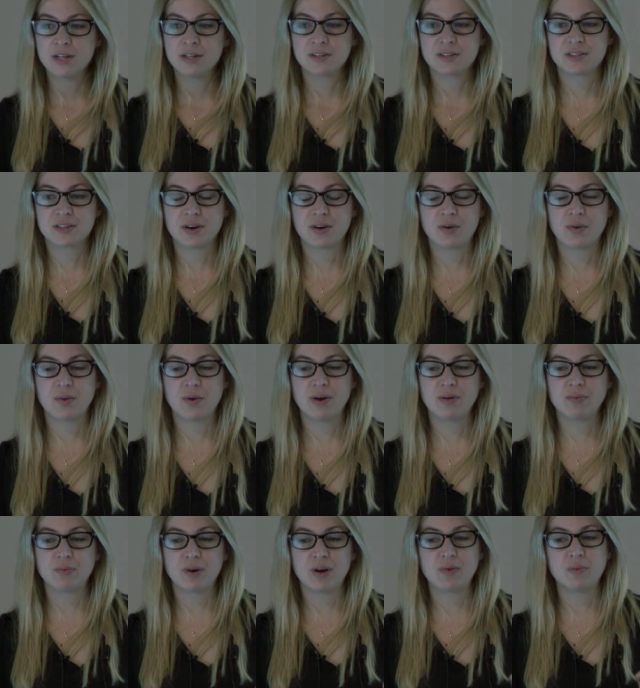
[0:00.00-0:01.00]
So
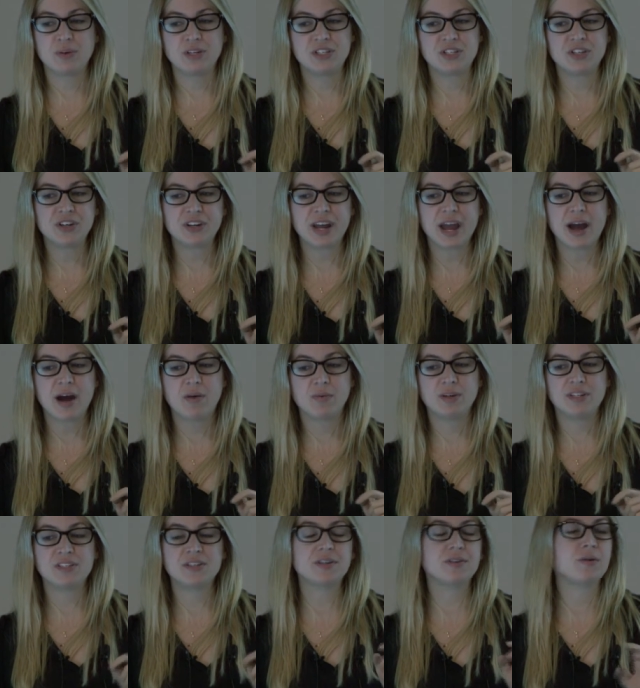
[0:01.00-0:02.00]
we took,
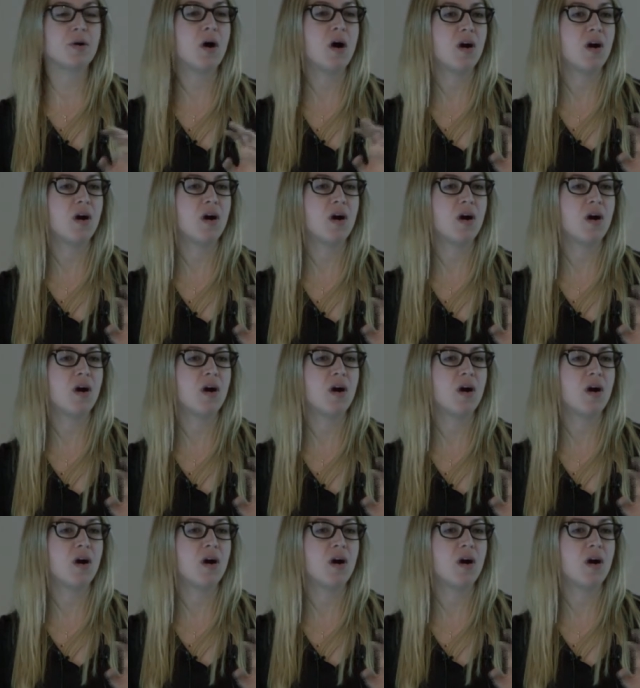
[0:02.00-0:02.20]
we took